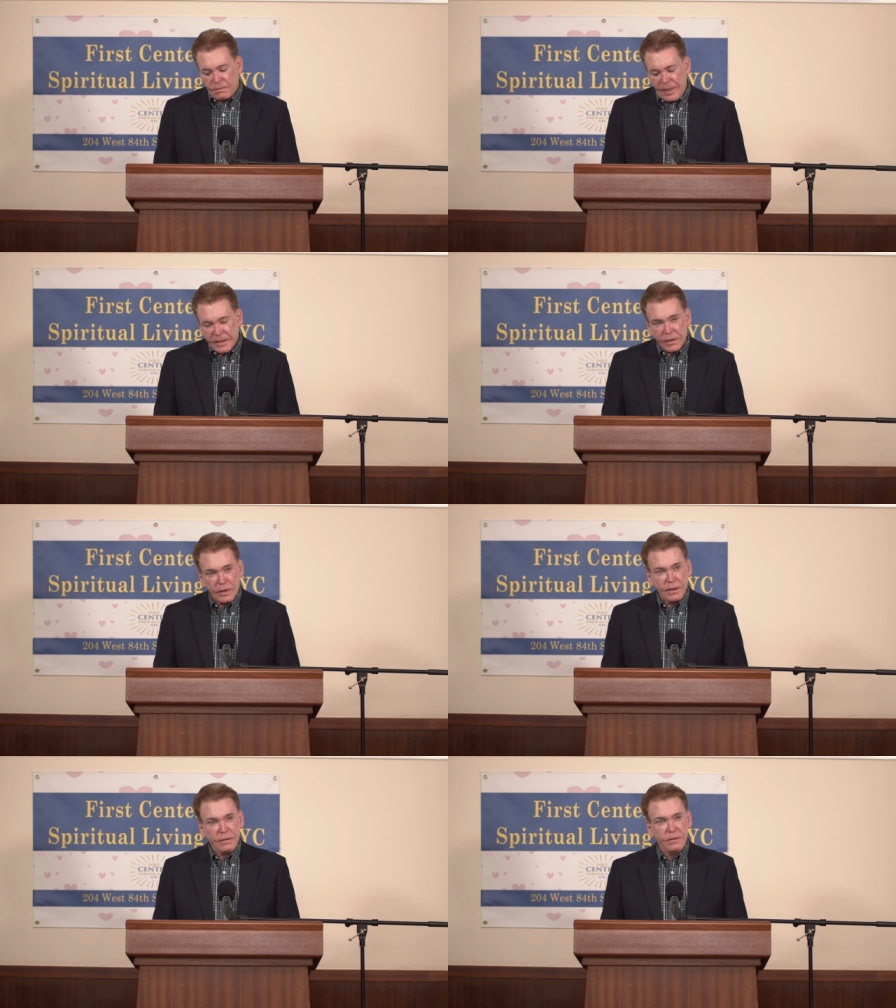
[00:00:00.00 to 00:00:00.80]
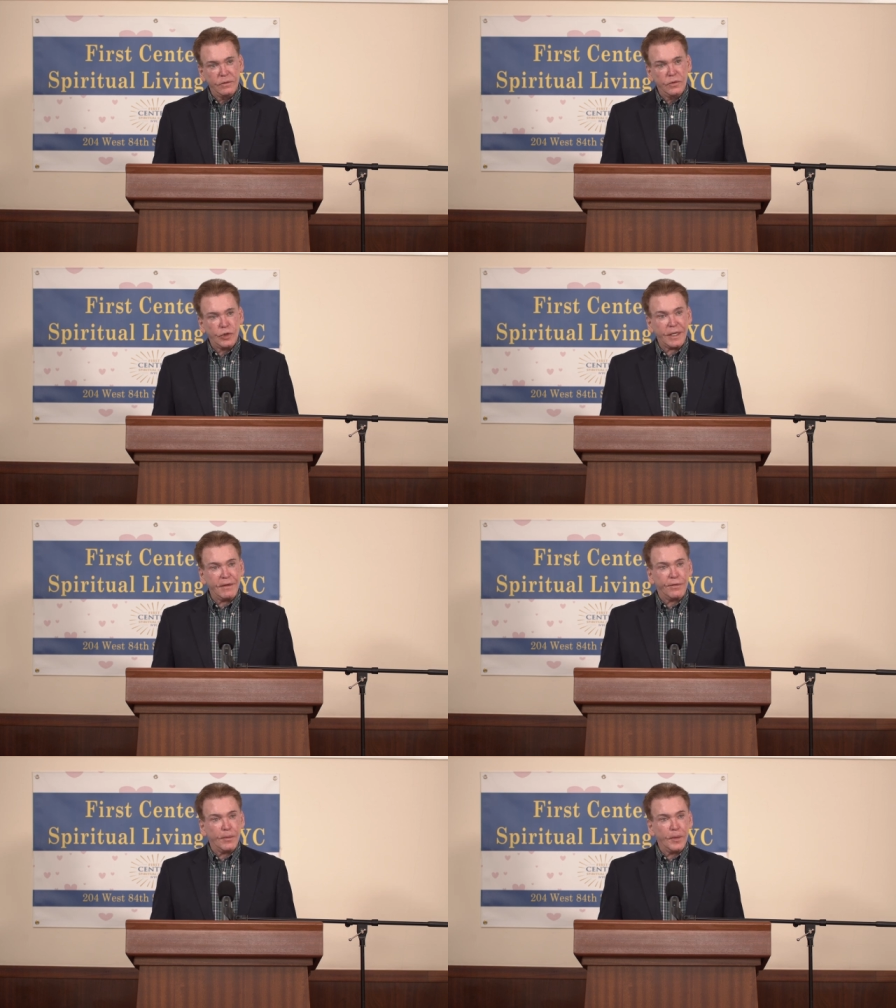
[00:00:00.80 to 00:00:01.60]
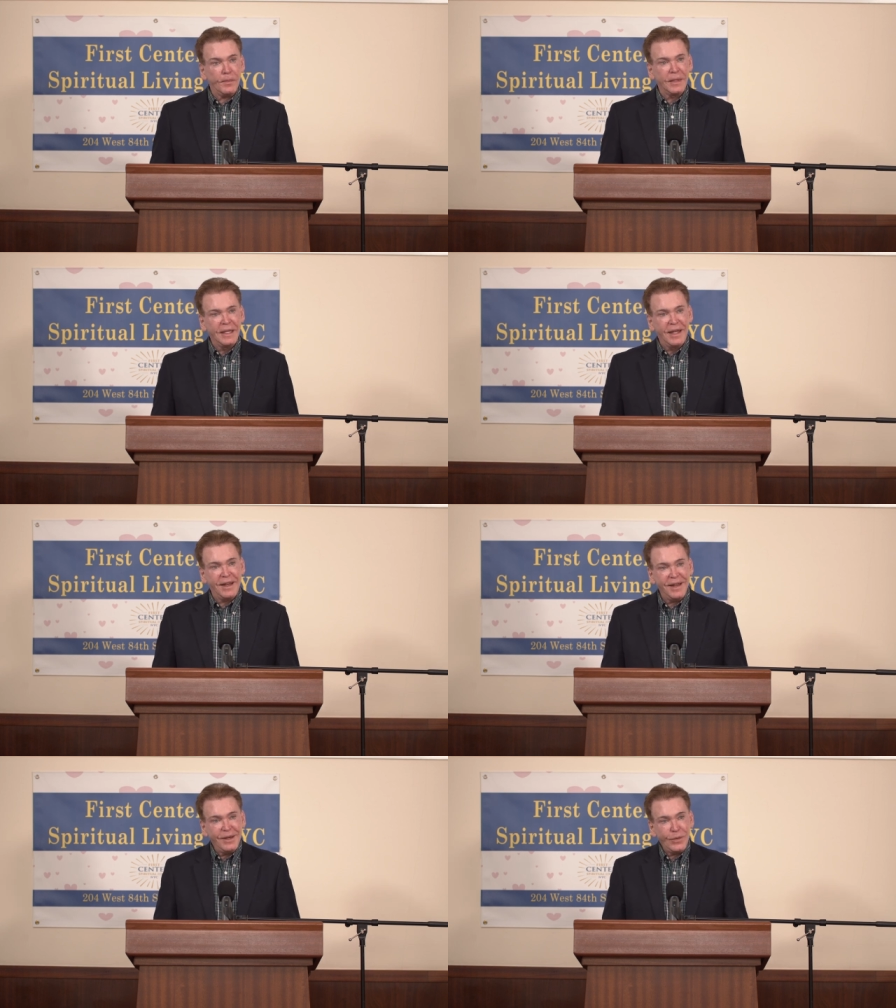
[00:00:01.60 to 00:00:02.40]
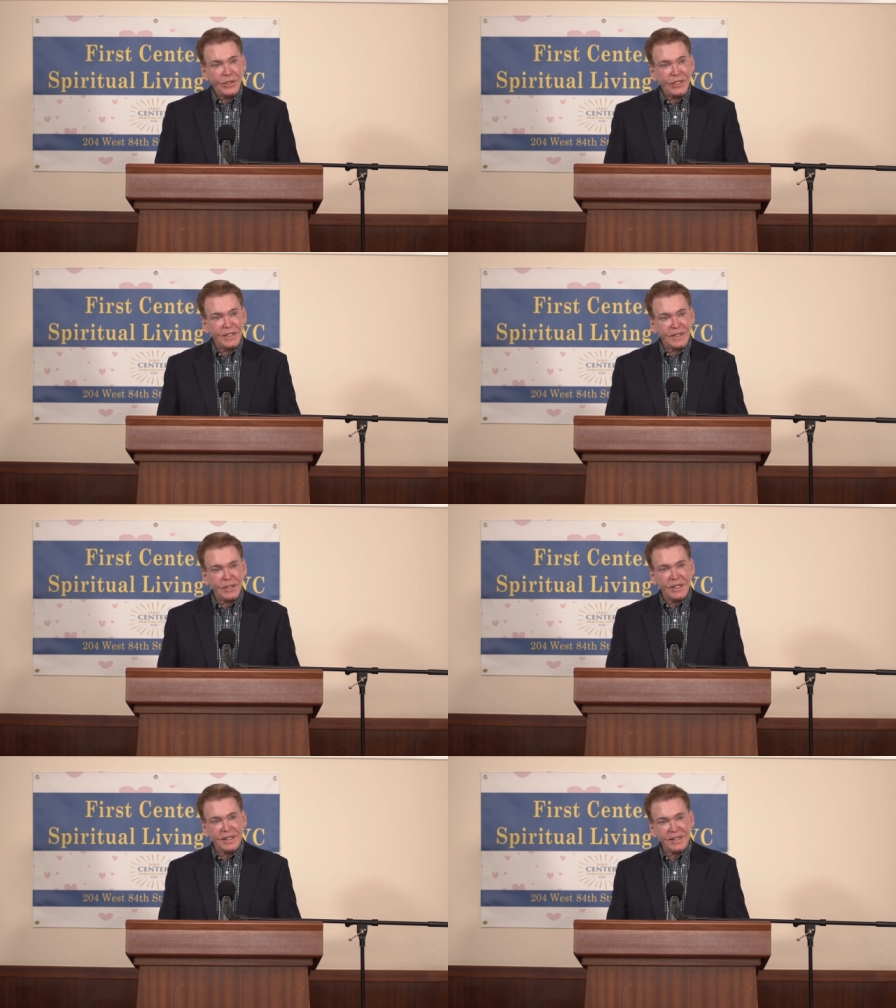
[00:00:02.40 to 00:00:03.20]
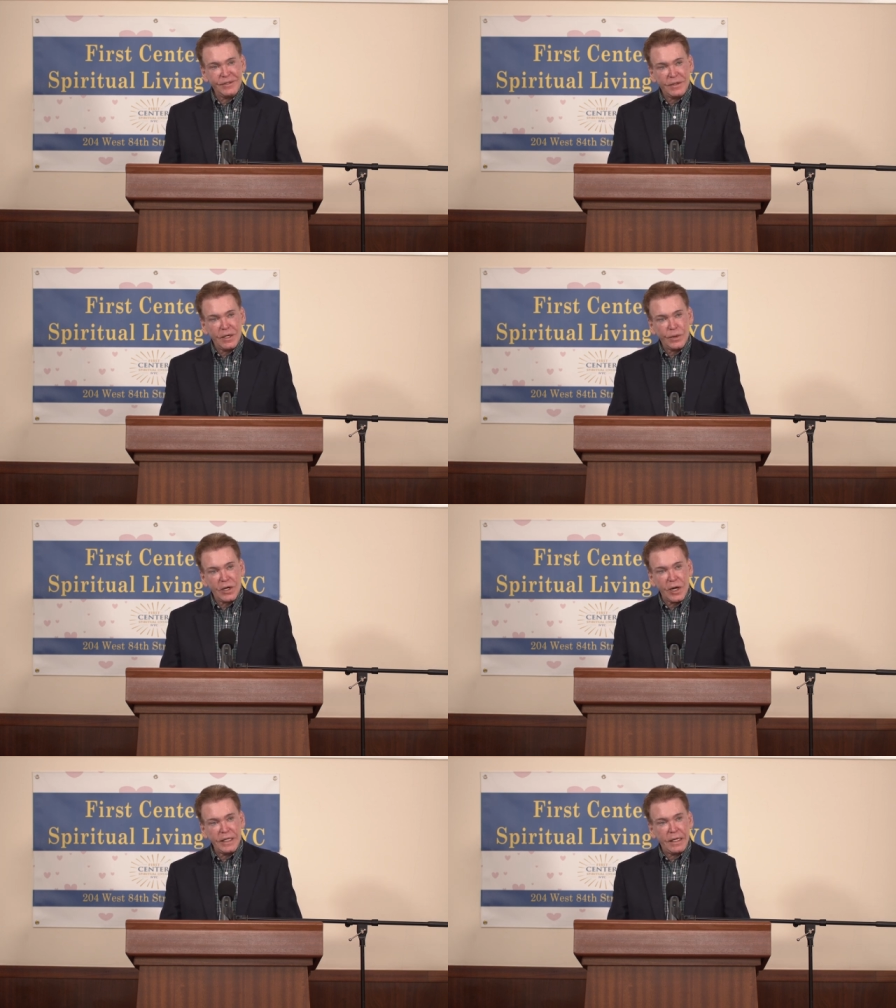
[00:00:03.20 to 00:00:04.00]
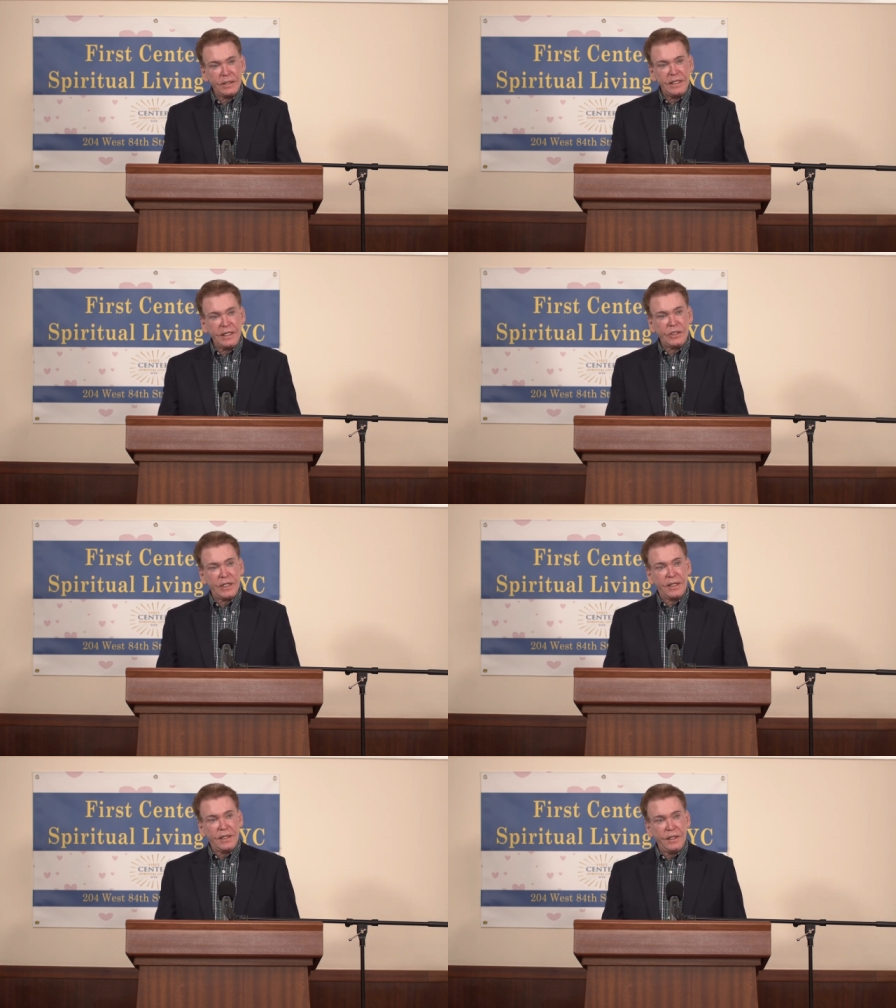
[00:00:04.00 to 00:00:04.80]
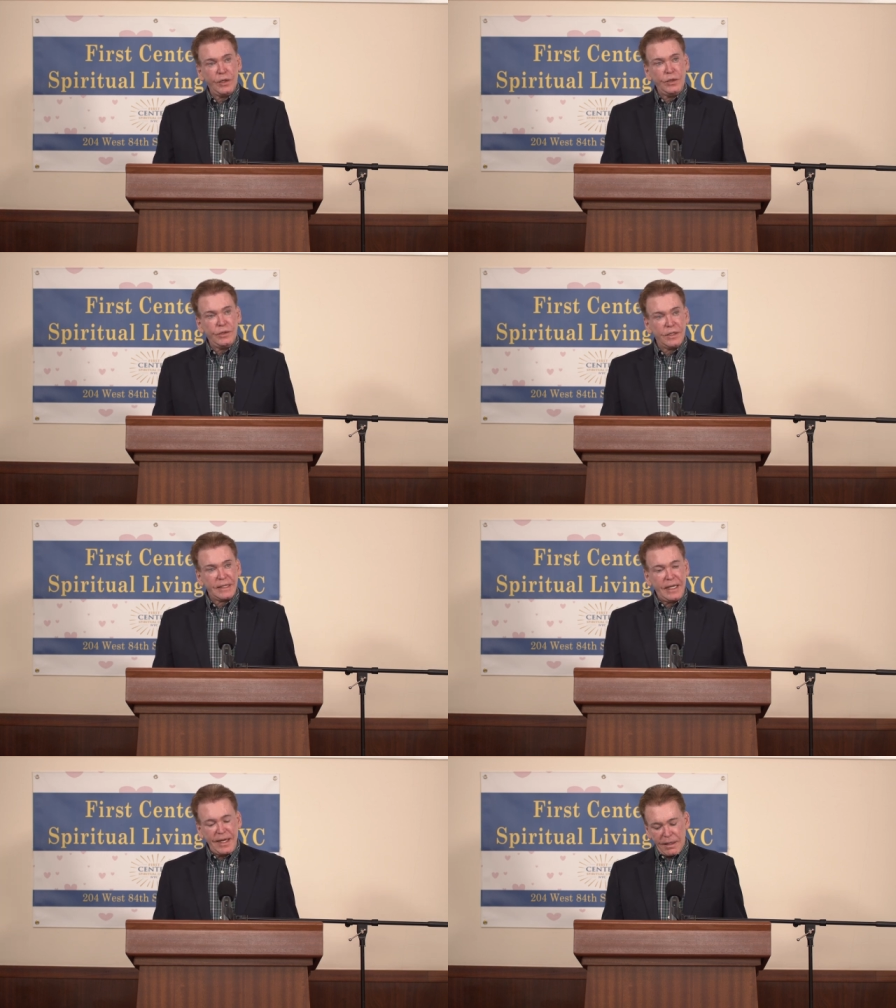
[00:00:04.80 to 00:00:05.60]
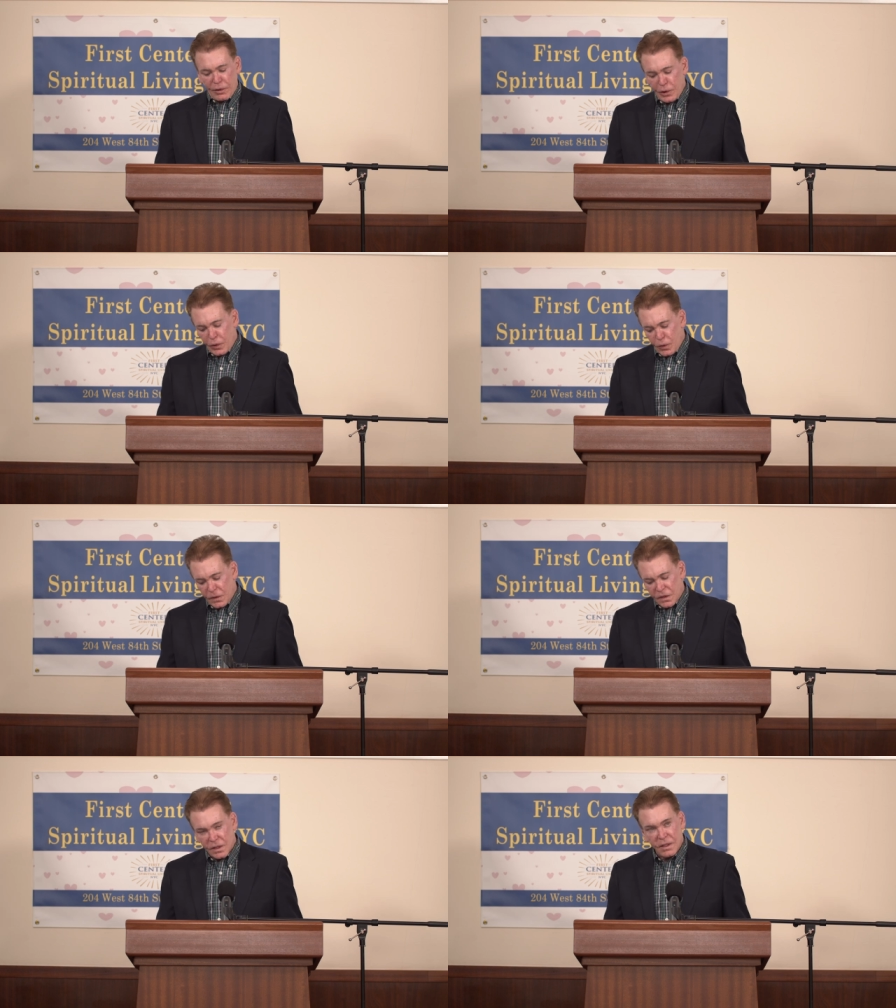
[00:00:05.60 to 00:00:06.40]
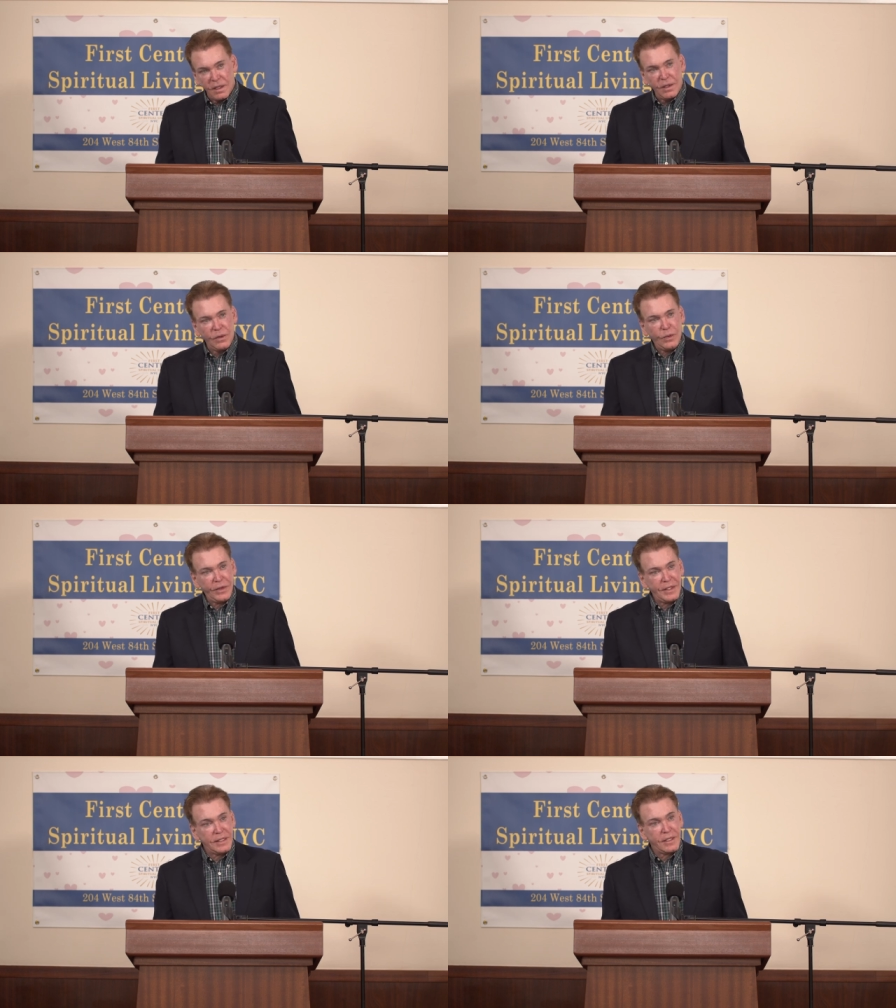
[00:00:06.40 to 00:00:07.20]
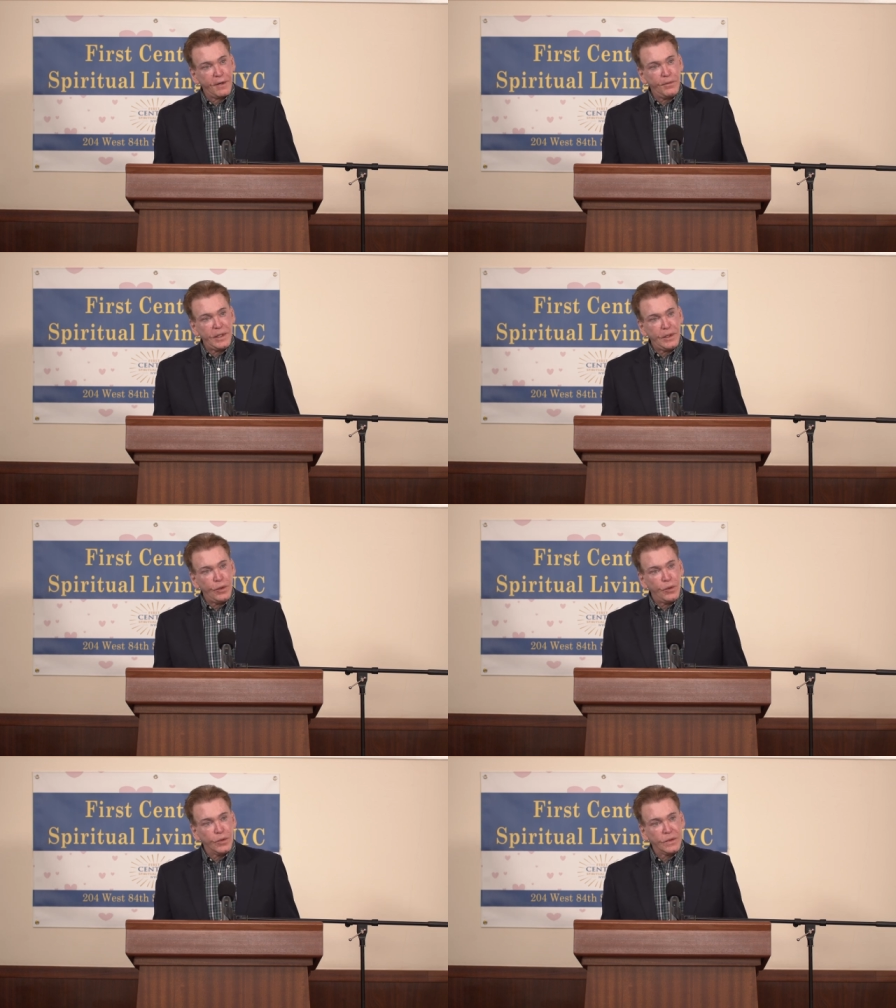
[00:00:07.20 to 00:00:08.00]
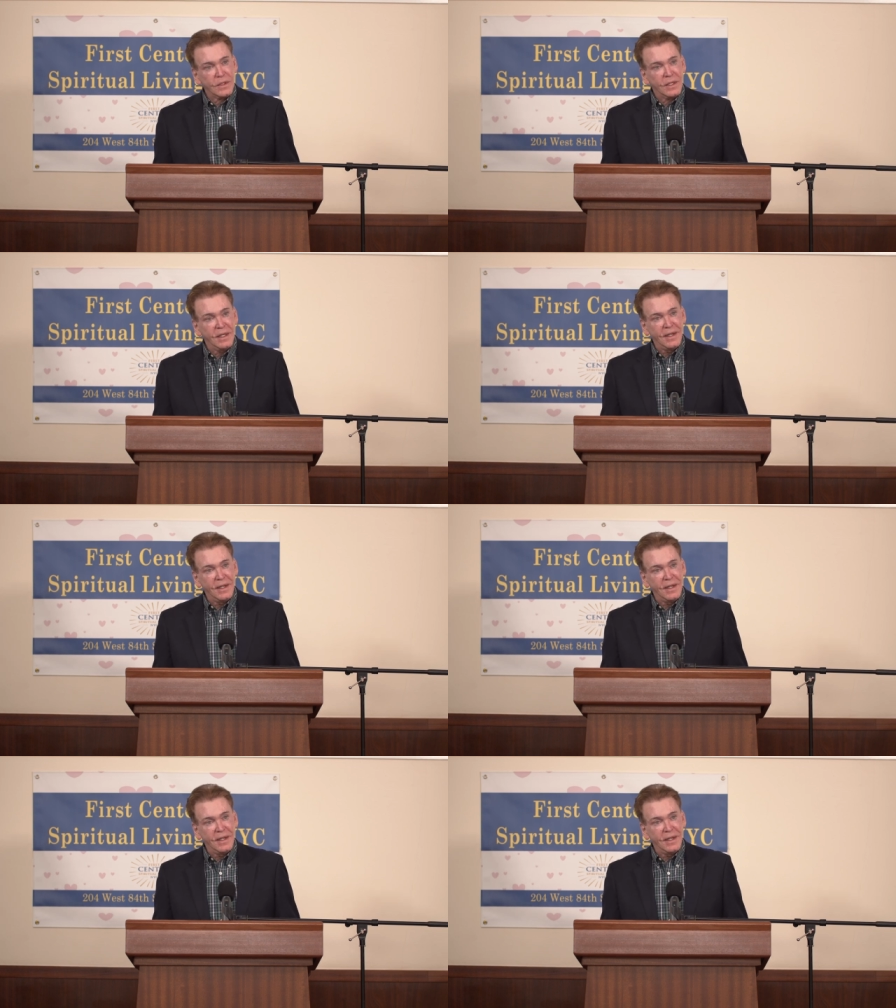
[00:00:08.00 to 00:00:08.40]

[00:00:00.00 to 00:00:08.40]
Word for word: basically took it from him, uh, which is regarding our teaching. You know, you just can't lose with the stuff we use.